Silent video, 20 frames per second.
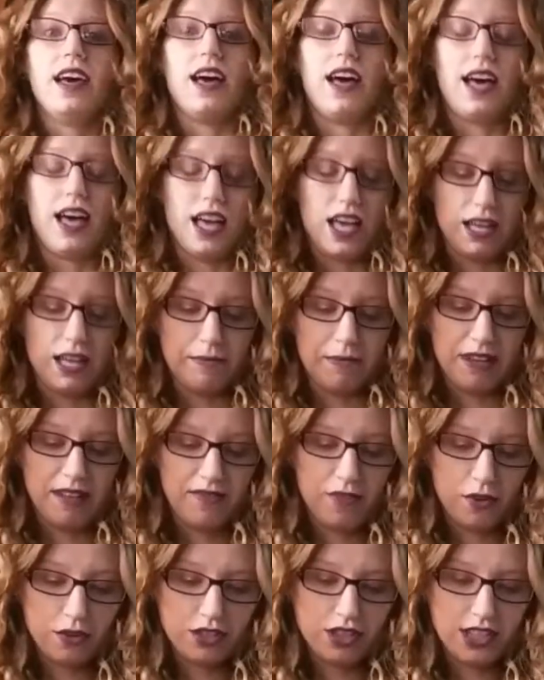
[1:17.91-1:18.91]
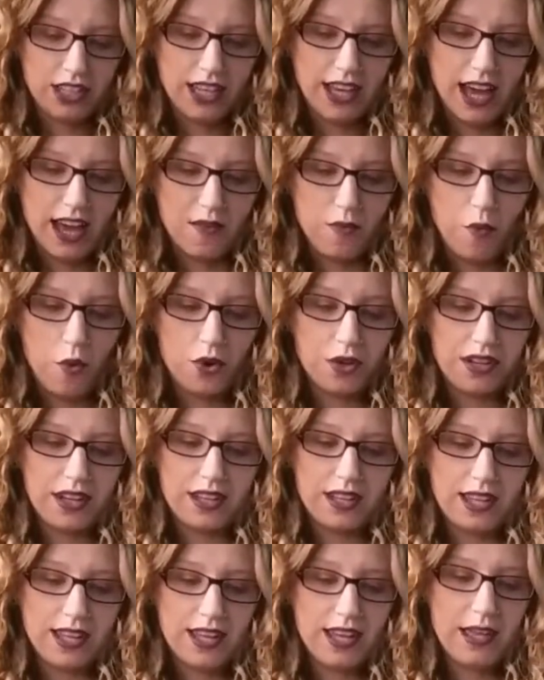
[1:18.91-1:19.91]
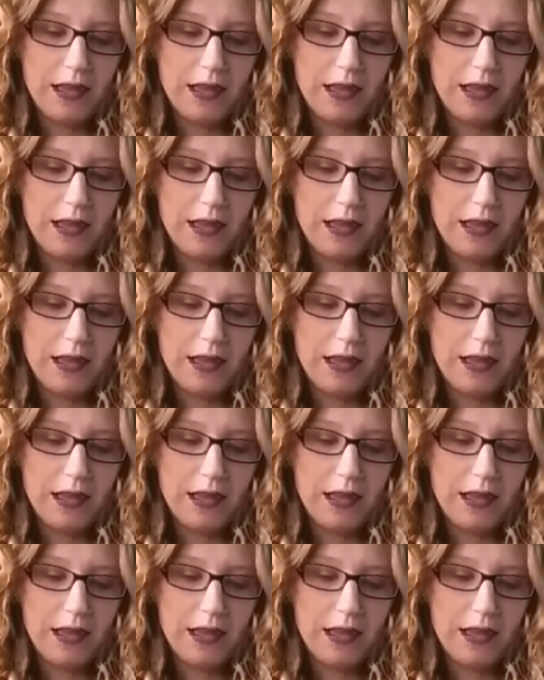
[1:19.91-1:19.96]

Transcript: Unfortunately, I've worn it